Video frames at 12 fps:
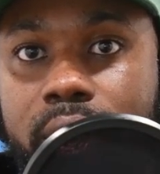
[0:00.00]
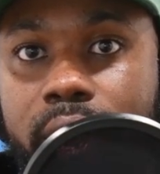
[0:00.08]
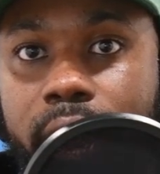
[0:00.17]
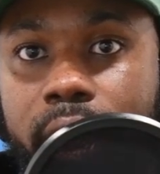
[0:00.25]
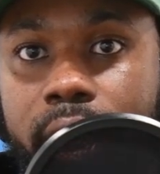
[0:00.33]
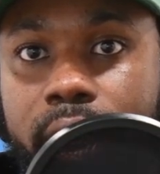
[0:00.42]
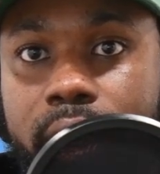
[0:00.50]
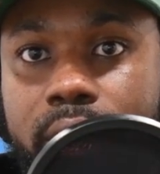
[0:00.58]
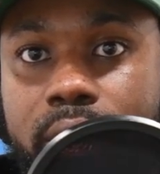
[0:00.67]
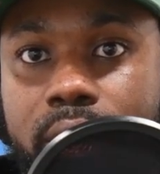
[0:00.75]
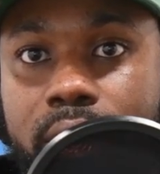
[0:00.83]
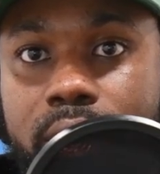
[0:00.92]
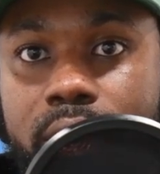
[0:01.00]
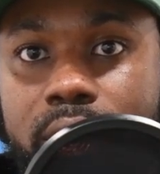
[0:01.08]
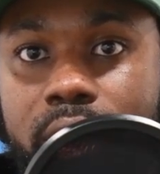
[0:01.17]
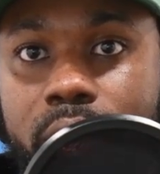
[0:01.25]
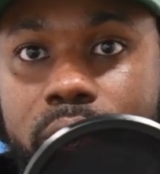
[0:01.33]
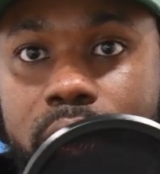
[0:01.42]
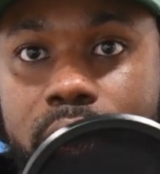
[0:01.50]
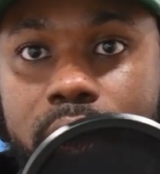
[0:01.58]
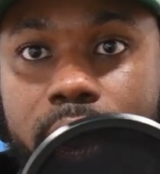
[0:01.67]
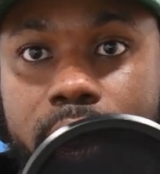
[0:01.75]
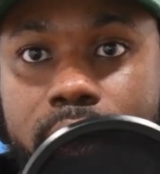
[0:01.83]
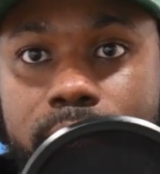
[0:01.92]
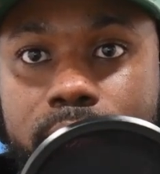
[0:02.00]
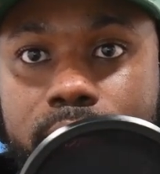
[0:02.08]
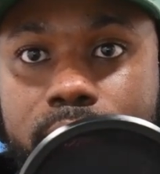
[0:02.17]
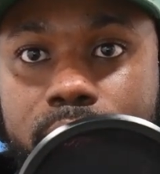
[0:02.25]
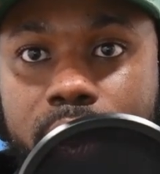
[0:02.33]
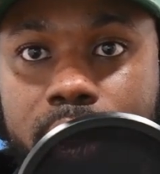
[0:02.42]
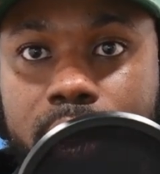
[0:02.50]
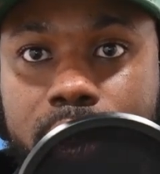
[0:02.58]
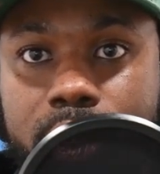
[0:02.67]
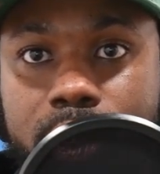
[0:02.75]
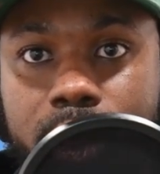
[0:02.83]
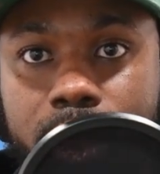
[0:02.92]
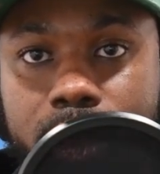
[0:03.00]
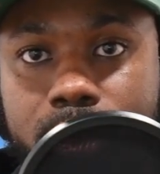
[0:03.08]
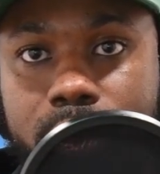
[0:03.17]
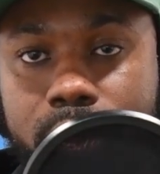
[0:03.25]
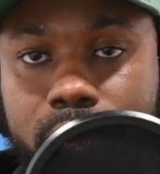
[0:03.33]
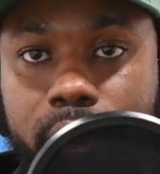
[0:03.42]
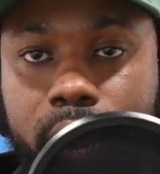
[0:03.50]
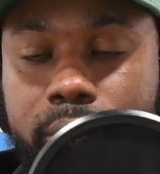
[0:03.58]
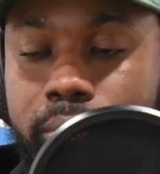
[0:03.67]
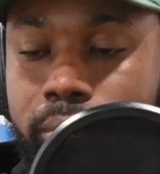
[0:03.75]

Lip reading: and the southeast side and the east side, right?